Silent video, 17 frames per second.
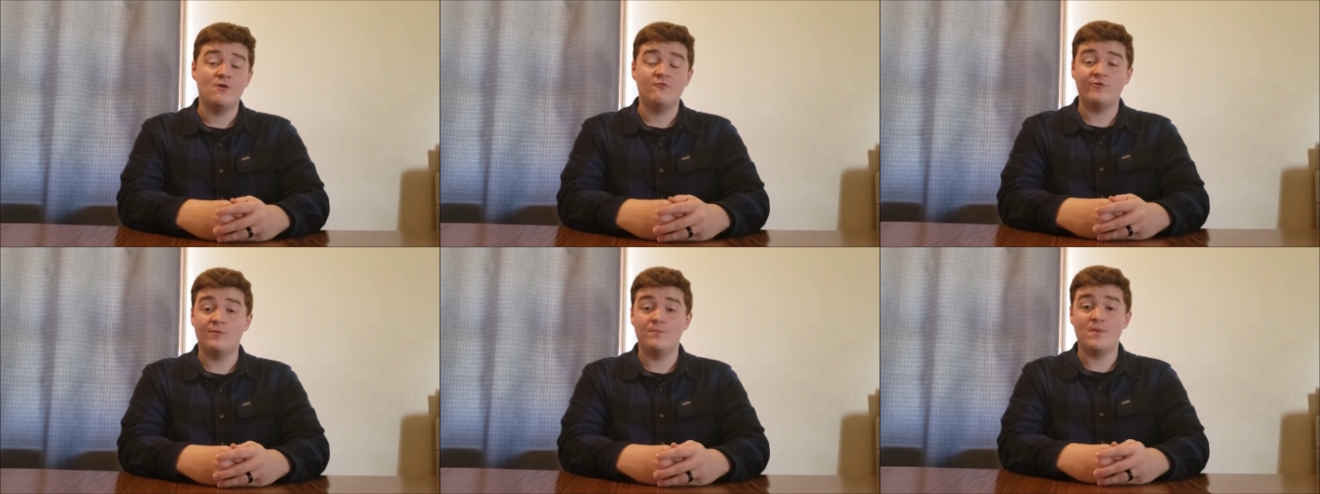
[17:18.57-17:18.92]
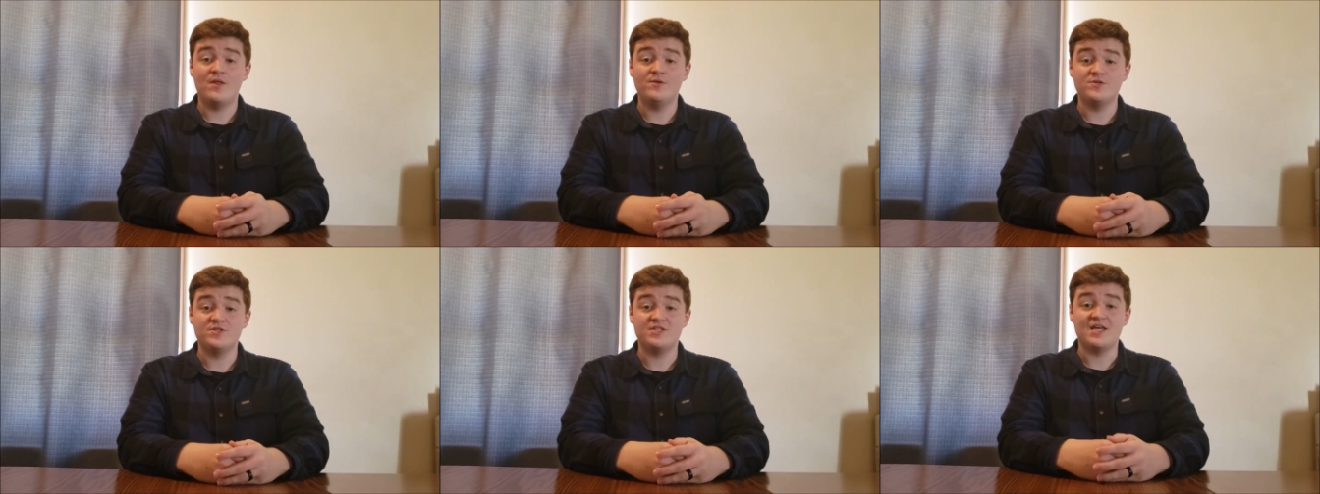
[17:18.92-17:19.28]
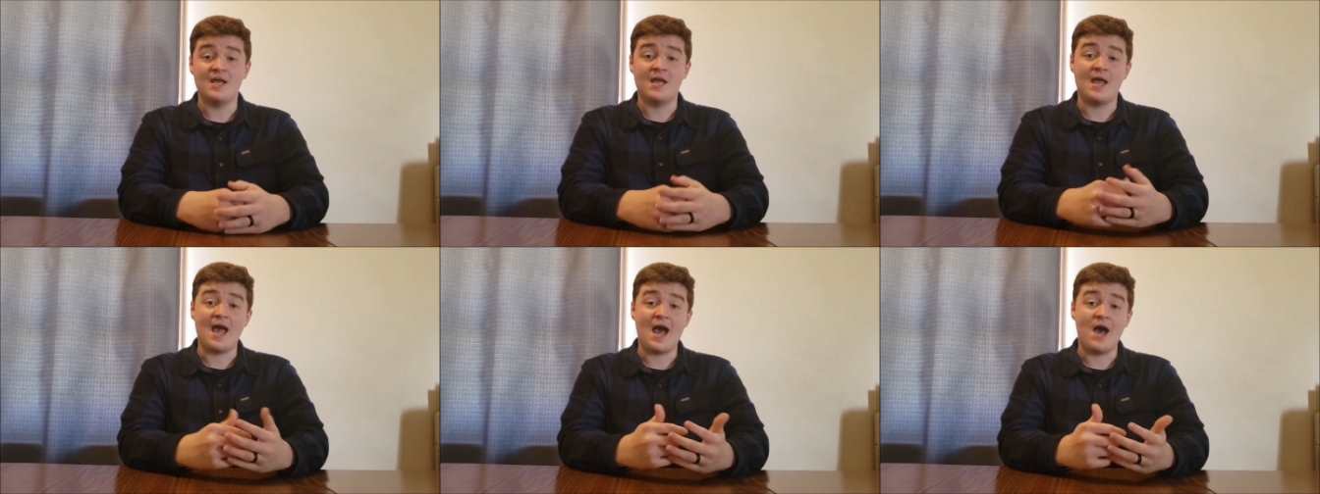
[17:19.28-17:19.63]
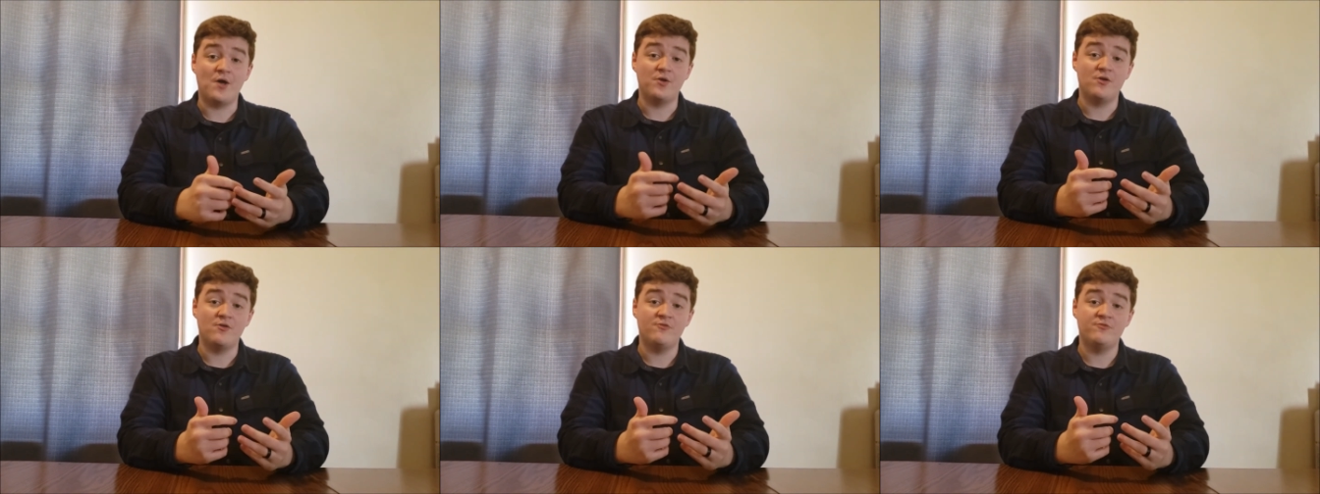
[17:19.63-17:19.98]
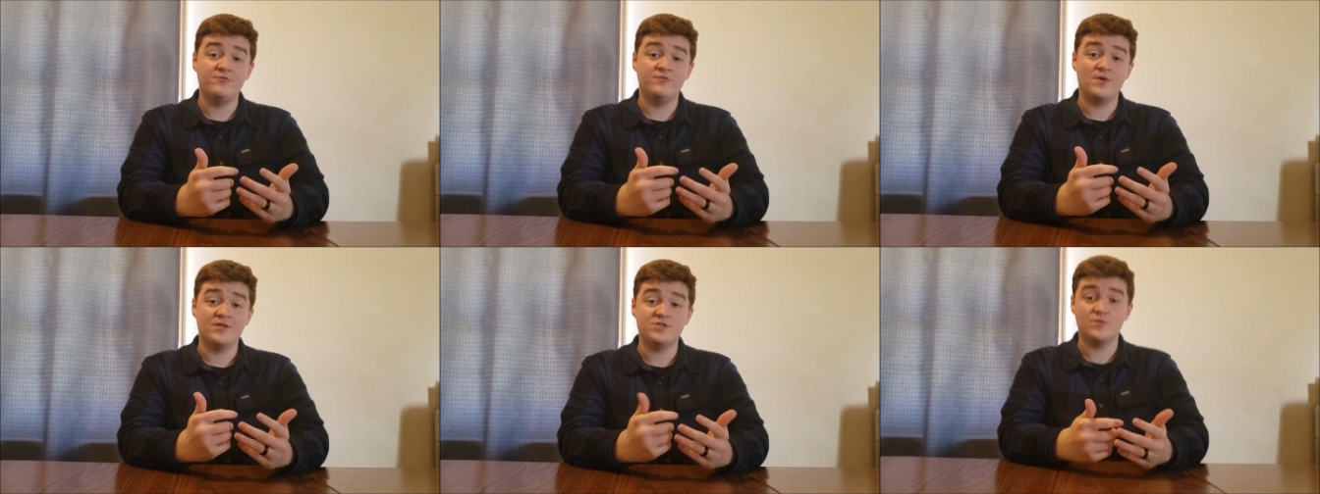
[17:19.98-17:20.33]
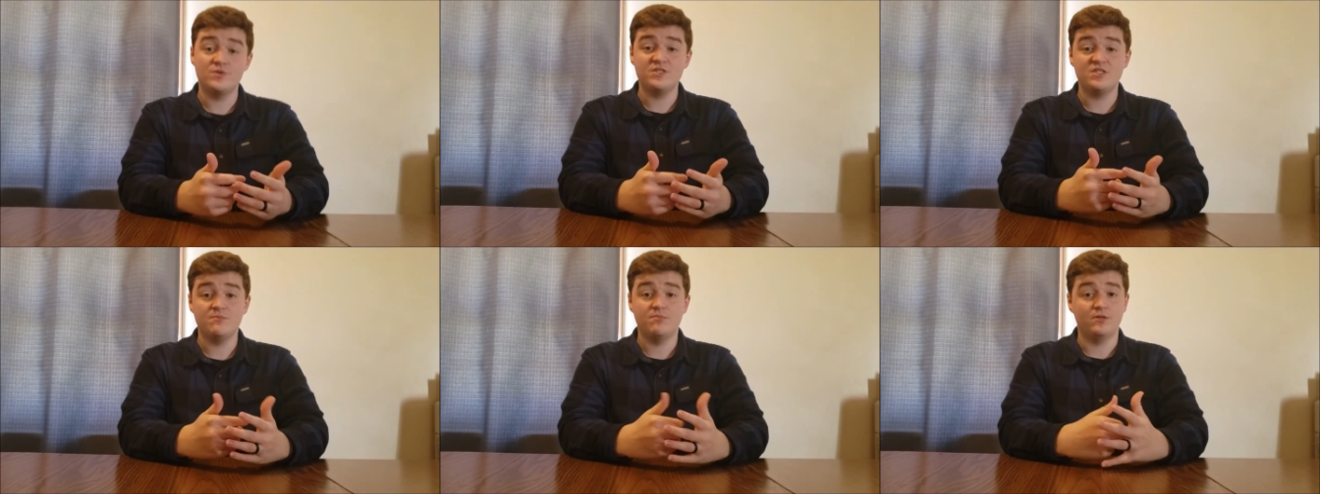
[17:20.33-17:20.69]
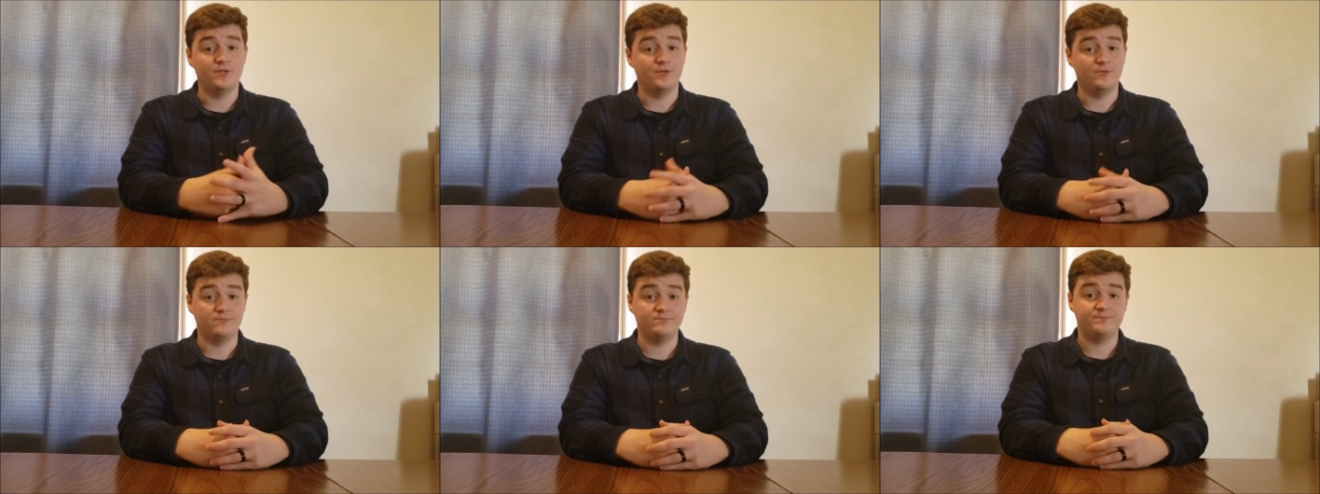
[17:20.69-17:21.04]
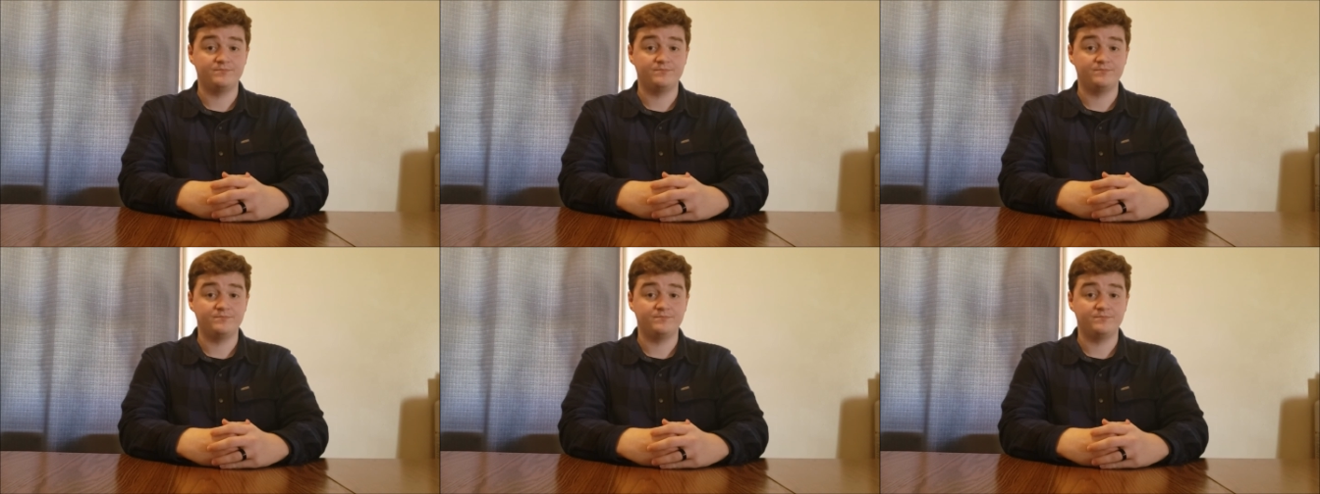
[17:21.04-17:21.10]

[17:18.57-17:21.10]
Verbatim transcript: for Mother's Day out of a twisty balloon.